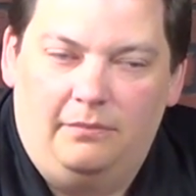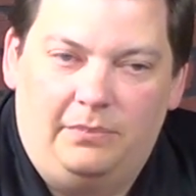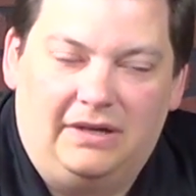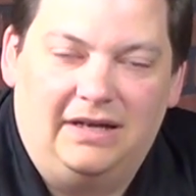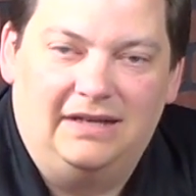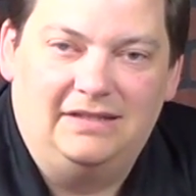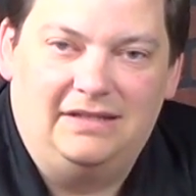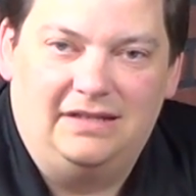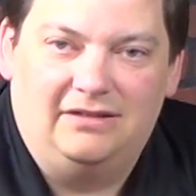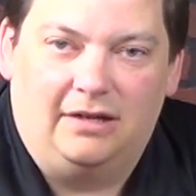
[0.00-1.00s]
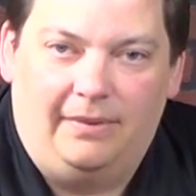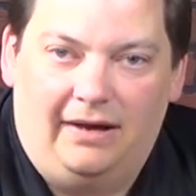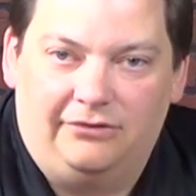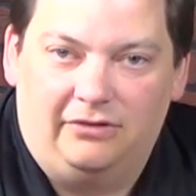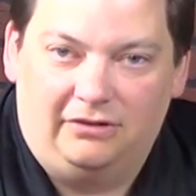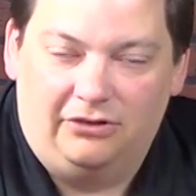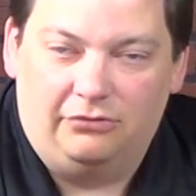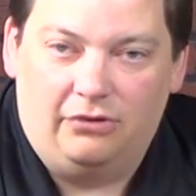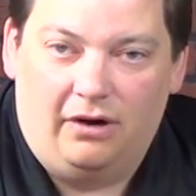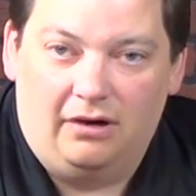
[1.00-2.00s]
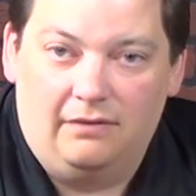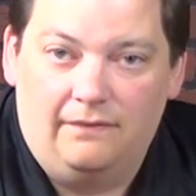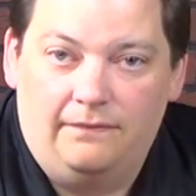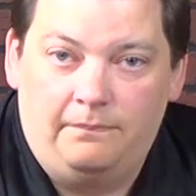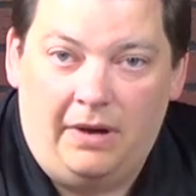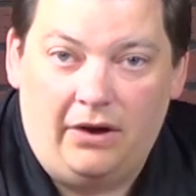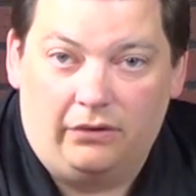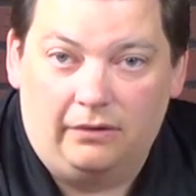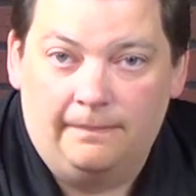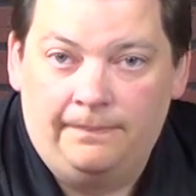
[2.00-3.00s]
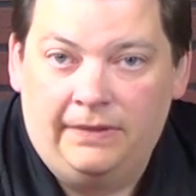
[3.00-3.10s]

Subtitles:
Because it is a capacitor, it does require power.